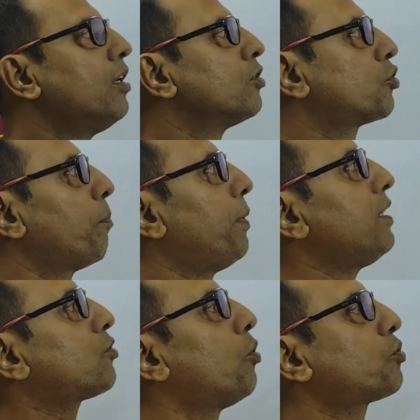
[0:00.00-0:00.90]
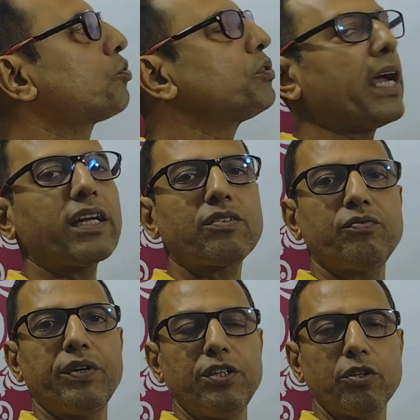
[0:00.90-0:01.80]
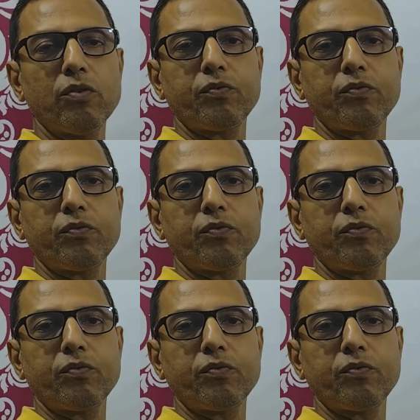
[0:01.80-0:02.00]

So please go through that video.